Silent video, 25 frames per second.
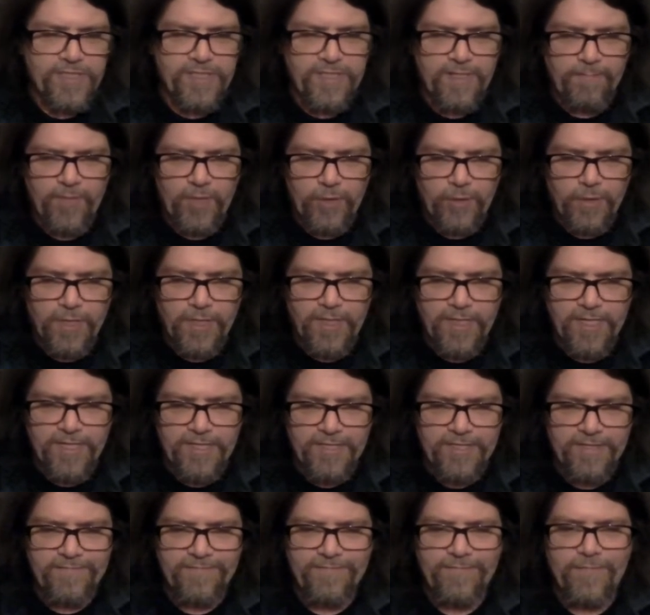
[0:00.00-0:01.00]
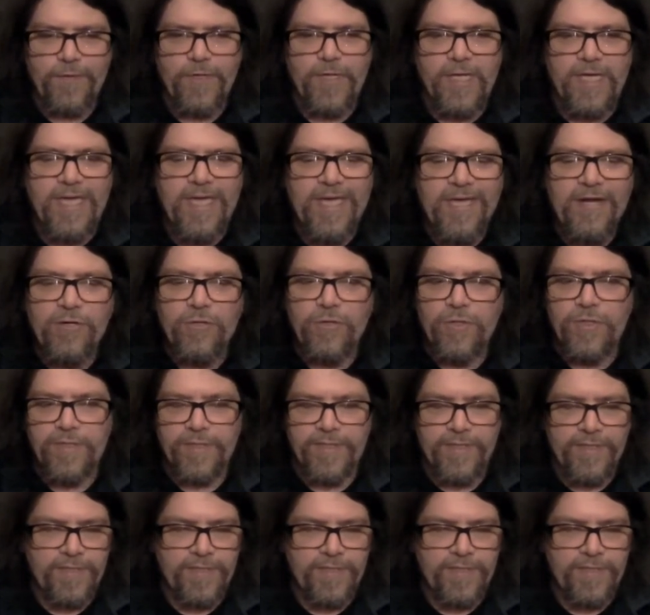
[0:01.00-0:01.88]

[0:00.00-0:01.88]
similar to this for years.